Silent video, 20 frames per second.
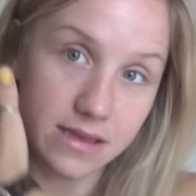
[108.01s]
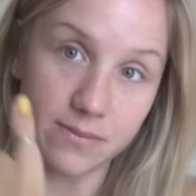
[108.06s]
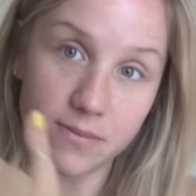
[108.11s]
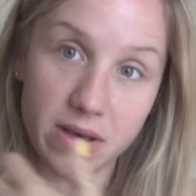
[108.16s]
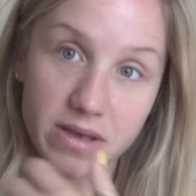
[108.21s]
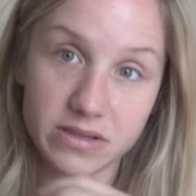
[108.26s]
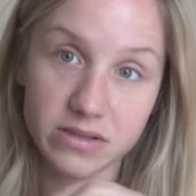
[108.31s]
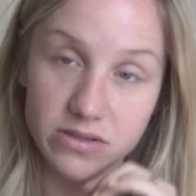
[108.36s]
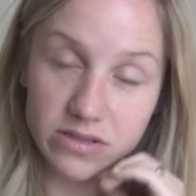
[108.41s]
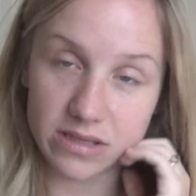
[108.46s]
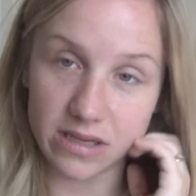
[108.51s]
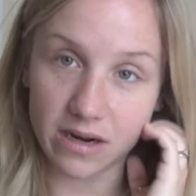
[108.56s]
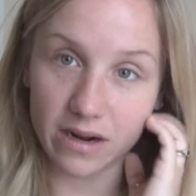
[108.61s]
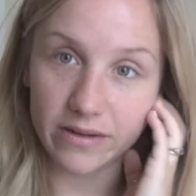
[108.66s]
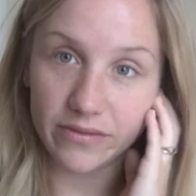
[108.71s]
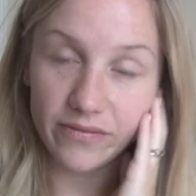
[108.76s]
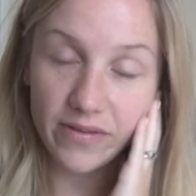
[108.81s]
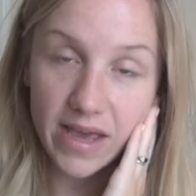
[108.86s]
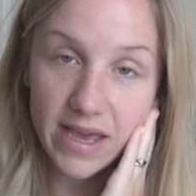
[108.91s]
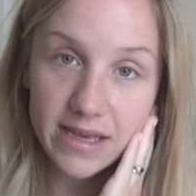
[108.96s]
the muscles in
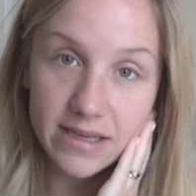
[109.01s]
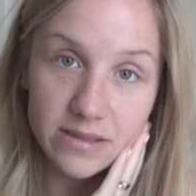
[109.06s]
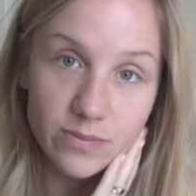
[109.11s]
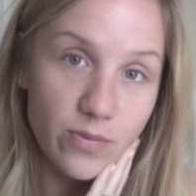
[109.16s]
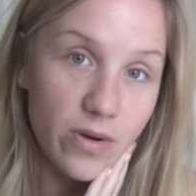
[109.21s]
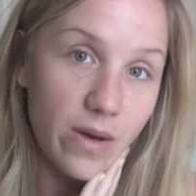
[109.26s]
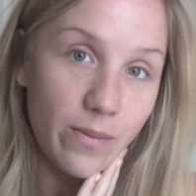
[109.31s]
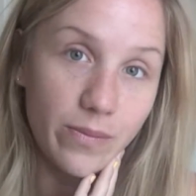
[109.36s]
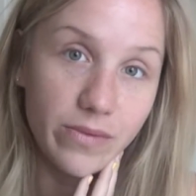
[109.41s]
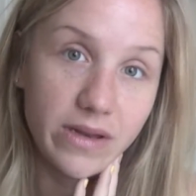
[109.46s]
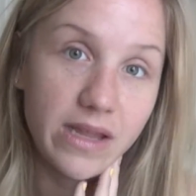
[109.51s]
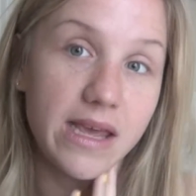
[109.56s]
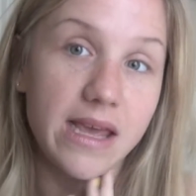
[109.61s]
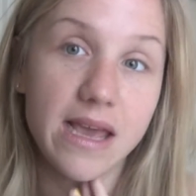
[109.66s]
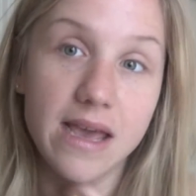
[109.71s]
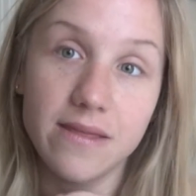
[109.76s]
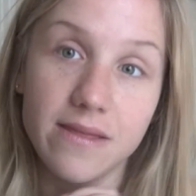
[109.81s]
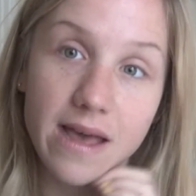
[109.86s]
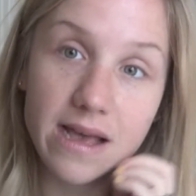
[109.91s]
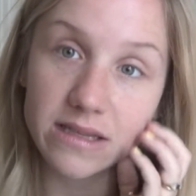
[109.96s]
our face
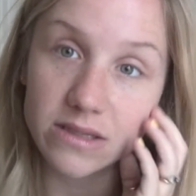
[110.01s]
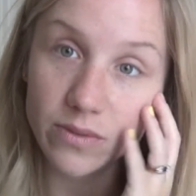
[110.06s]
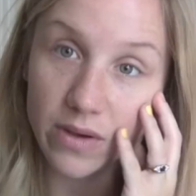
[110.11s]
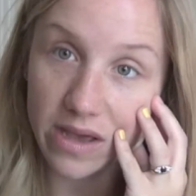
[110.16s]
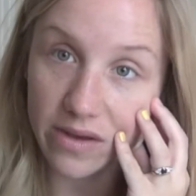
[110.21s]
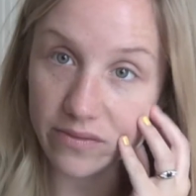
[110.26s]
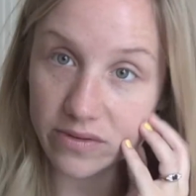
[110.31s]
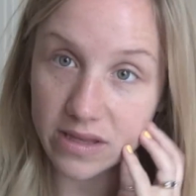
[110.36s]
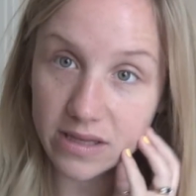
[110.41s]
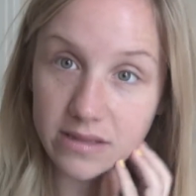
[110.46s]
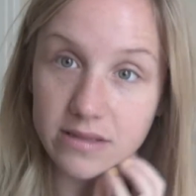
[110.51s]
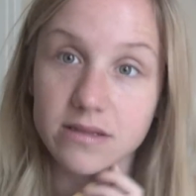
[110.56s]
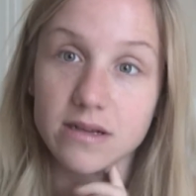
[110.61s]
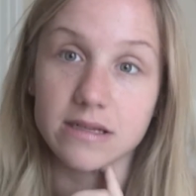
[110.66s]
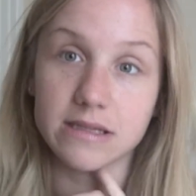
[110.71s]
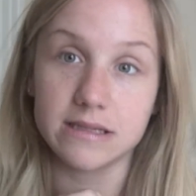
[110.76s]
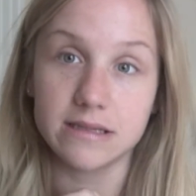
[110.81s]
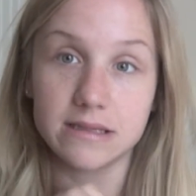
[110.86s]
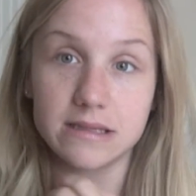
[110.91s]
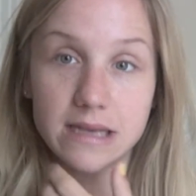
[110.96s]
properly, and that's why everything
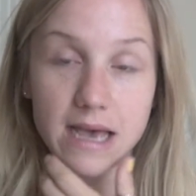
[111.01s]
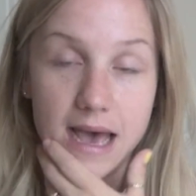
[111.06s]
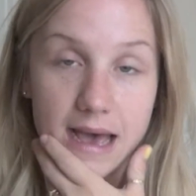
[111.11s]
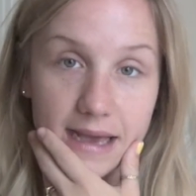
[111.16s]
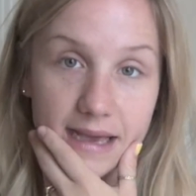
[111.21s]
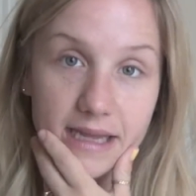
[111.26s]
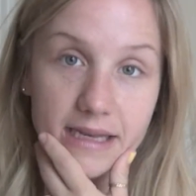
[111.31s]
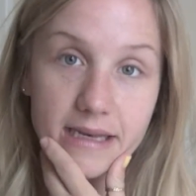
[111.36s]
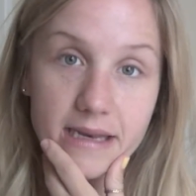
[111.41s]
starts to sag.